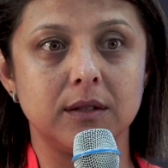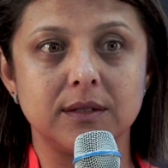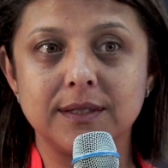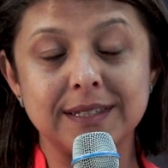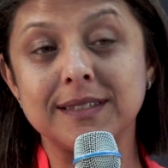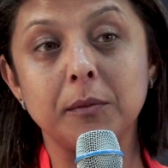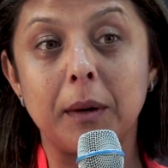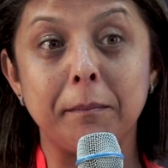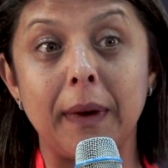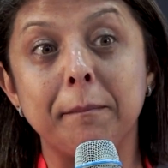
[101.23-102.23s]
This is
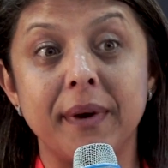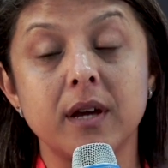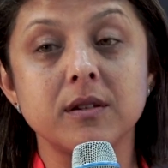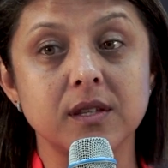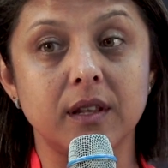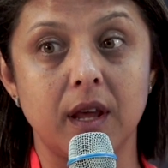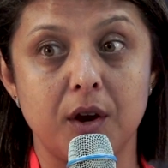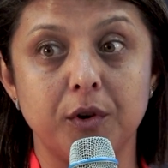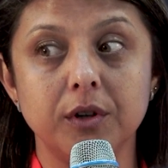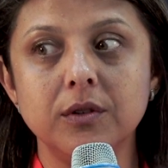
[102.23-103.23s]
a better
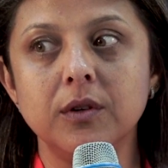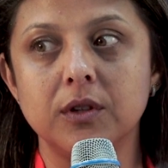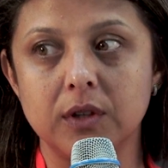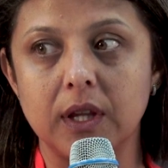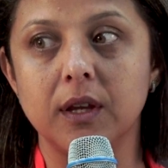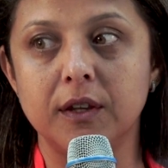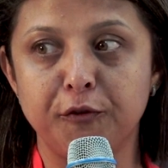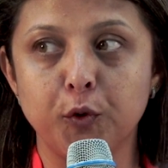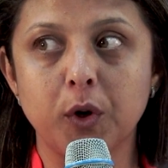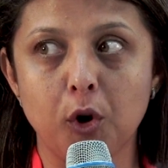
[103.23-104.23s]
scenario than
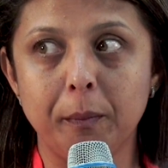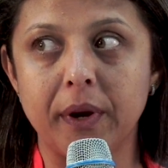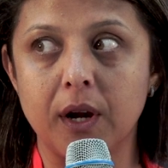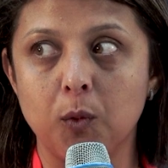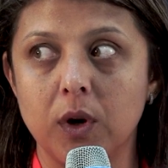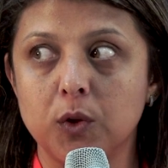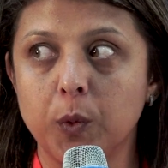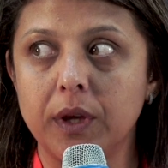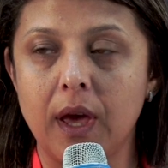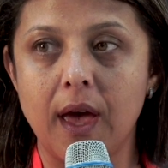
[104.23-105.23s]
if we compare what
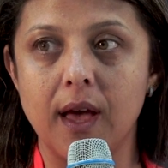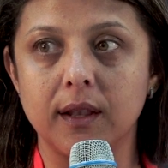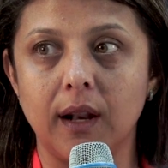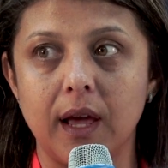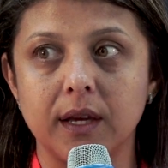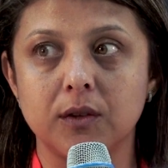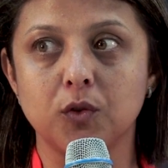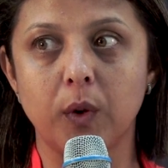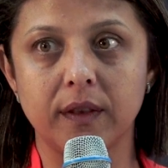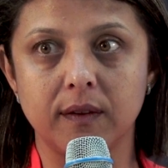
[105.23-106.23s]
we had like
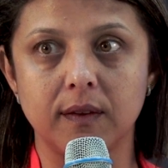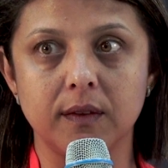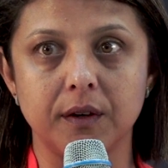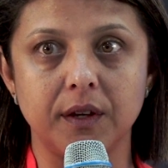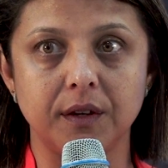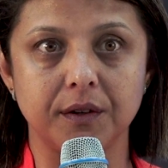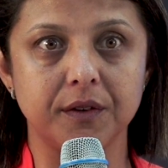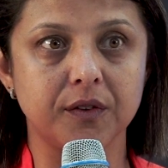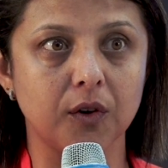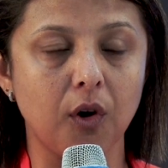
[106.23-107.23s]
20, 30
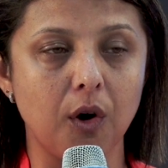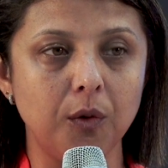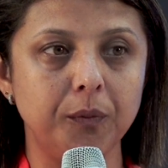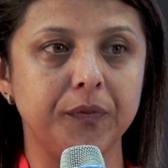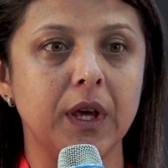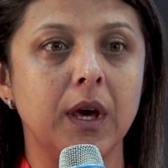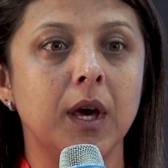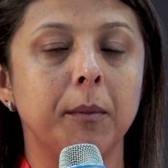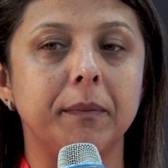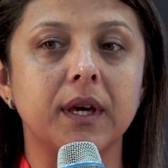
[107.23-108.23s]
years ago,
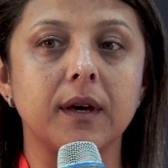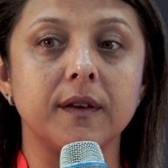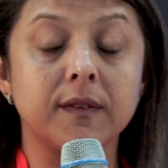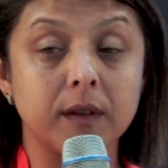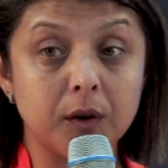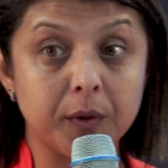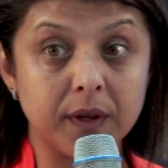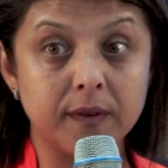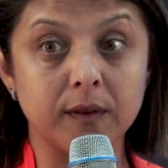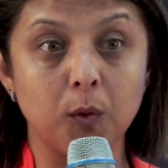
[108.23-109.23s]
because there
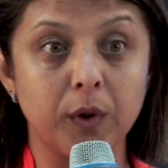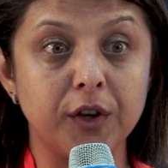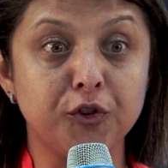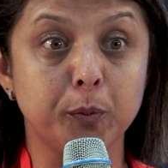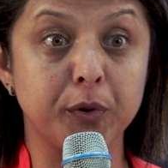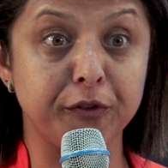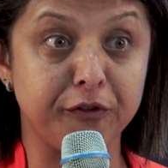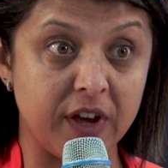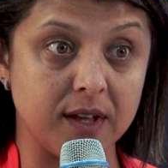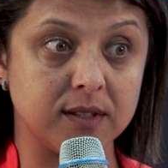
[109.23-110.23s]
is a way to
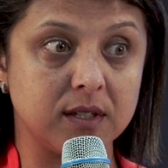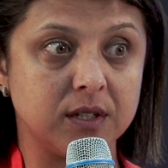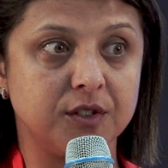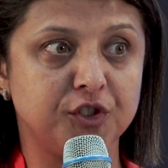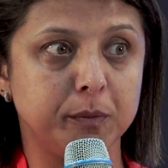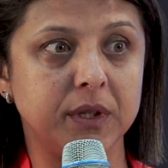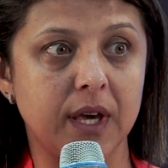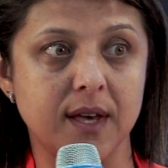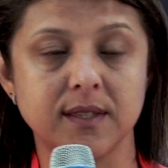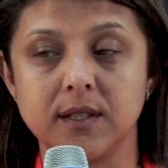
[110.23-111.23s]
prevent
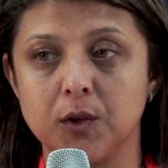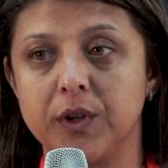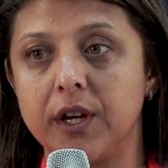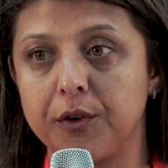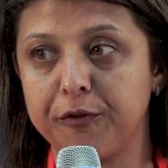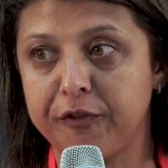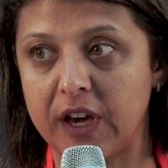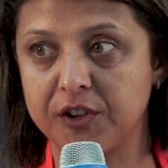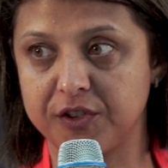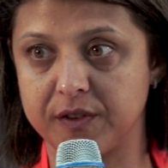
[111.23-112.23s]
GBS neonatal
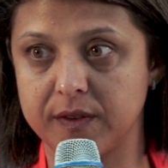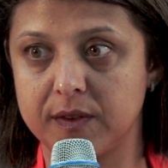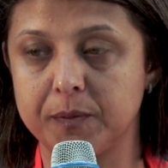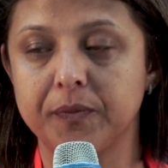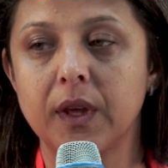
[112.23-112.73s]
infections.